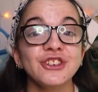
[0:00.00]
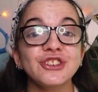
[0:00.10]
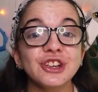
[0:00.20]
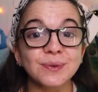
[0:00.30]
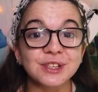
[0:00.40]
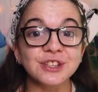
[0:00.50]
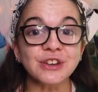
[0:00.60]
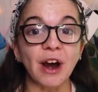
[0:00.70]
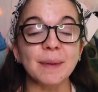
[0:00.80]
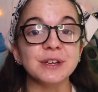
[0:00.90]
she would
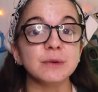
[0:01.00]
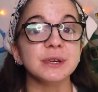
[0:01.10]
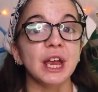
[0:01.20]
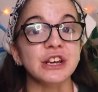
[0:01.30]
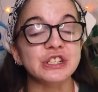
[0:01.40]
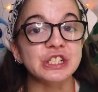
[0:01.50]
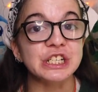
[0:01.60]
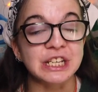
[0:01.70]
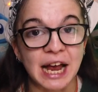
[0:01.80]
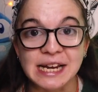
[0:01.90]
describe it to potential
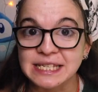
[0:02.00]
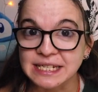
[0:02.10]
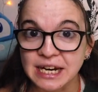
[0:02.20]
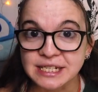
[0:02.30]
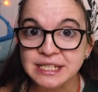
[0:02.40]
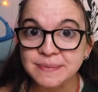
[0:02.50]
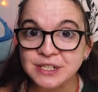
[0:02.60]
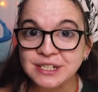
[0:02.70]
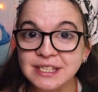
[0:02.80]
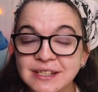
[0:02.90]
clients and
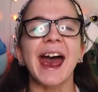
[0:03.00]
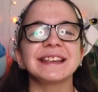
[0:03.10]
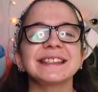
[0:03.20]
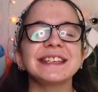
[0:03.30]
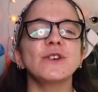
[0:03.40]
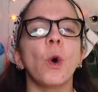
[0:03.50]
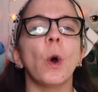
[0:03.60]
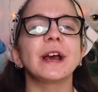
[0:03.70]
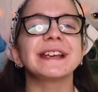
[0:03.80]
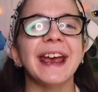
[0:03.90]
customers as the
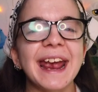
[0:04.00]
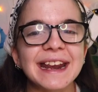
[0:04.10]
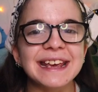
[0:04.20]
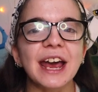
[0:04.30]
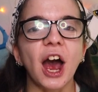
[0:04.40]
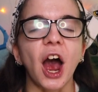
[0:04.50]
organic